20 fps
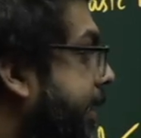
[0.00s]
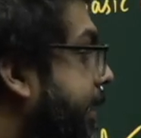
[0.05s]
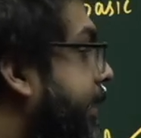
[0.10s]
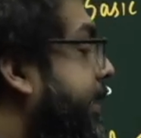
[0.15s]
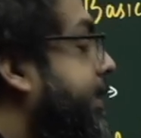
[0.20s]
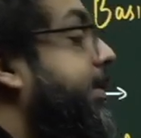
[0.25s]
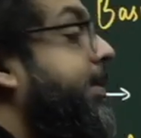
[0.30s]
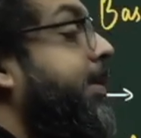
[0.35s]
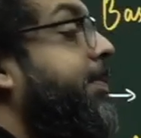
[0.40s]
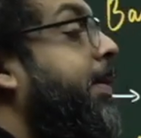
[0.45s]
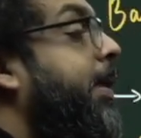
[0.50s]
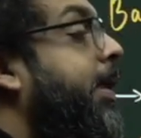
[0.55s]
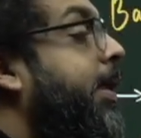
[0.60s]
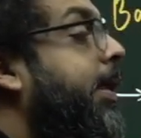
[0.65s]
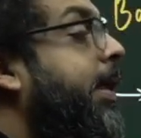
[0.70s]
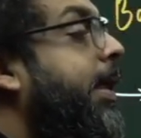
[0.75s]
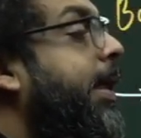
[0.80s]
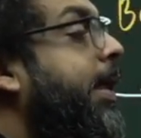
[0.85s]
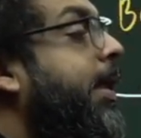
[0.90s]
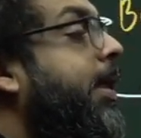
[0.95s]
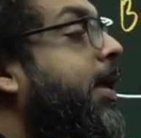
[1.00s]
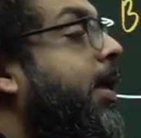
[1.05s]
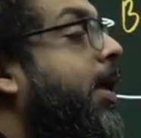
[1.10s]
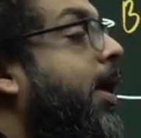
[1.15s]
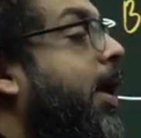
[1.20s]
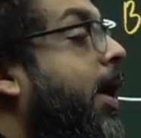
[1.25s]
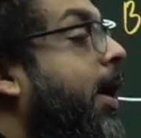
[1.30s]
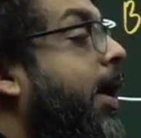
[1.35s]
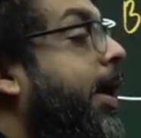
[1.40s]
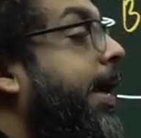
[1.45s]
Similarly,
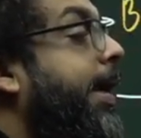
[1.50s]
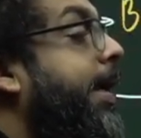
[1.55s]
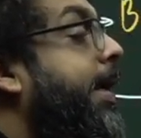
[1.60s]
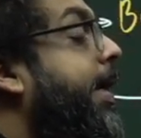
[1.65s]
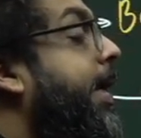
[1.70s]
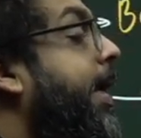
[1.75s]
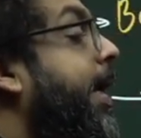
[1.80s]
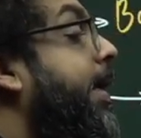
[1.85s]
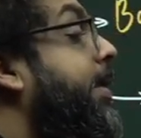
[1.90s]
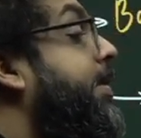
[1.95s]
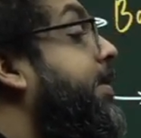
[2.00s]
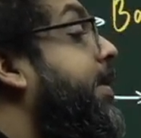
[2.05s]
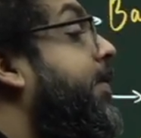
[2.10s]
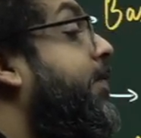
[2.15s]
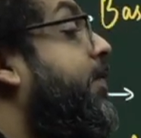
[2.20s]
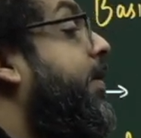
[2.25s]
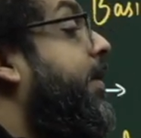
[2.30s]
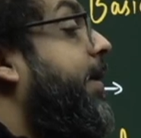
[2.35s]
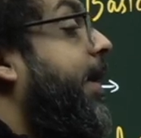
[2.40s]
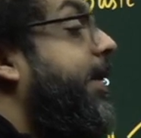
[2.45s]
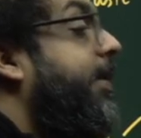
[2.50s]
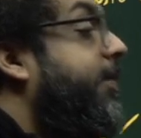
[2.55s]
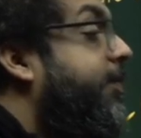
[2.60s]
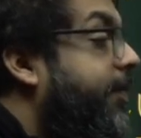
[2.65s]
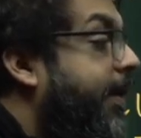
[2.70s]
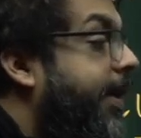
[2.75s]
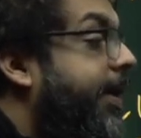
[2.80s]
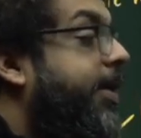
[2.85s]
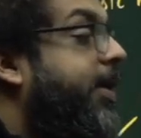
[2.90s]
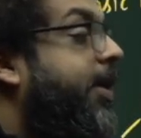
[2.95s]
India has never
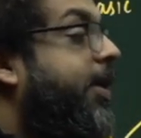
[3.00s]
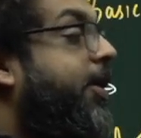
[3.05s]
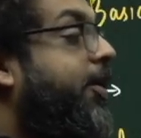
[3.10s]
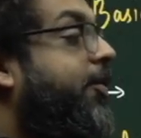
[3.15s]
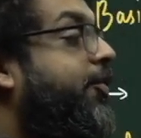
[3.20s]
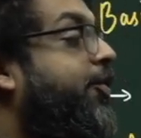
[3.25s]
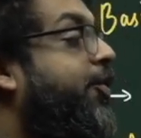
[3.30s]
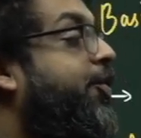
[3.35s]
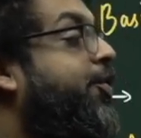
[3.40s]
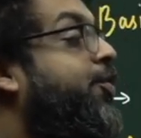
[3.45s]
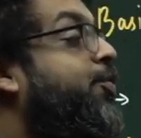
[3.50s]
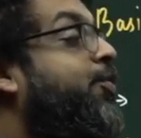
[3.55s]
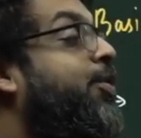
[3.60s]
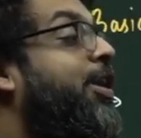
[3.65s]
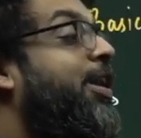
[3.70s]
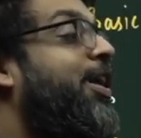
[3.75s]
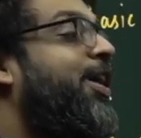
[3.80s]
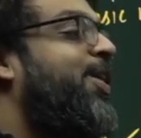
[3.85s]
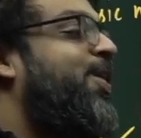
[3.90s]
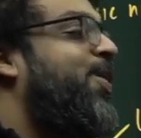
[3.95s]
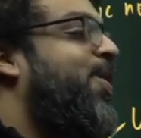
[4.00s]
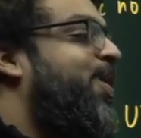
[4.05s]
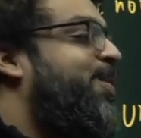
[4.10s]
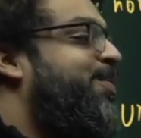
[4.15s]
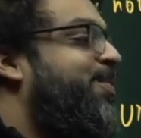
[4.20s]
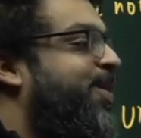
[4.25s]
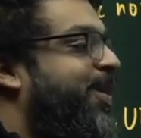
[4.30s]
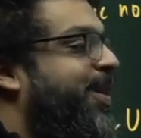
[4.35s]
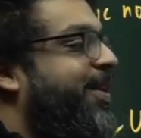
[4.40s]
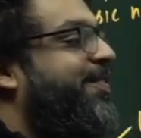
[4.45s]
ratified the nuclear
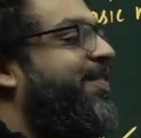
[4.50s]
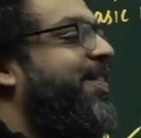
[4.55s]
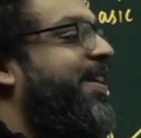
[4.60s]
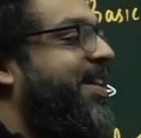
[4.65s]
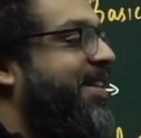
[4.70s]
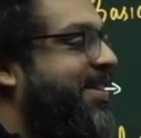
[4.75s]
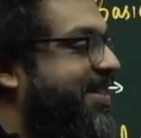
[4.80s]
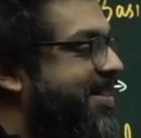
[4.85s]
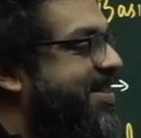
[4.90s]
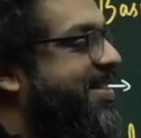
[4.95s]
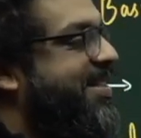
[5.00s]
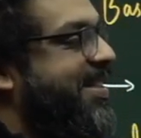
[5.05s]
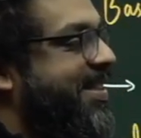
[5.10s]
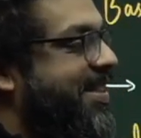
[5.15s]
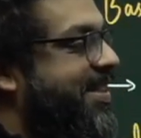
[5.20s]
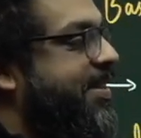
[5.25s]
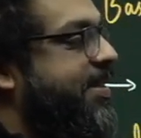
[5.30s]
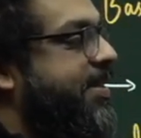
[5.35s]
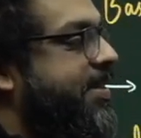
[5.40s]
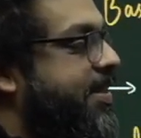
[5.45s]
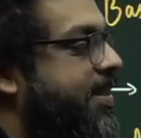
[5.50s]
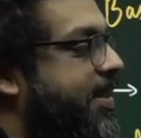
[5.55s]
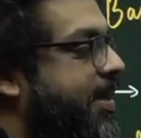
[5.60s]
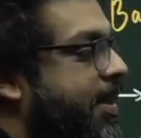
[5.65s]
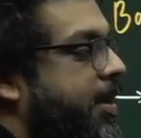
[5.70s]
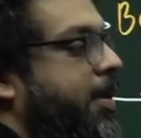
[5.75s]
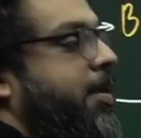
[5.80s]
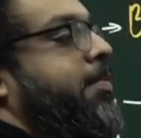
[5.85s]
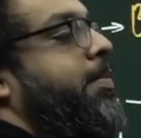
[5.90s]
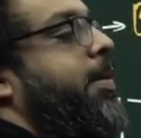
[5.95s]
non-proliferation treaties
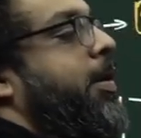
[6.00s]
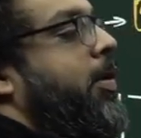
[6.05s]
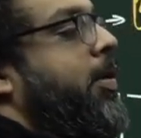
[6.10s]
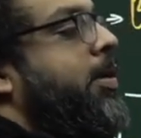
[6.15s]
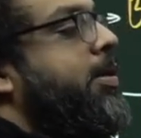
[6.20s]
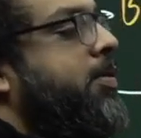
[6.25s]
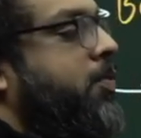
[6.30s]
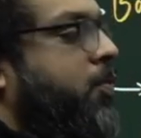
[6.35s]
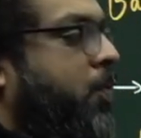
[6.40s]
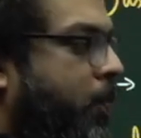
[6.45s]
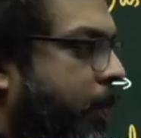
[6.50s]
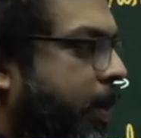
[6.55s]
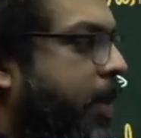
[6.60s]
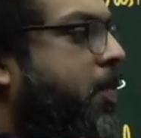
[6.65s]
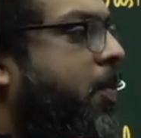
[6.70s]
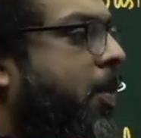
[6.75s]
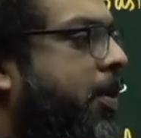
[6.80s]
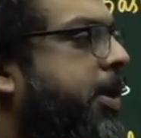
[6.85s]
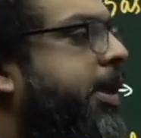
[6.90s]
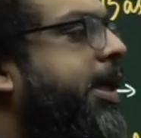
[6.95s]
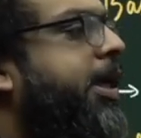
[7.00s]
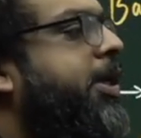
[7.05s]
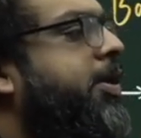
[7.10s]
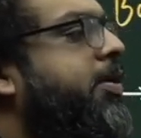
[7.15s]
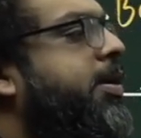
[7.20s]
because we wanted to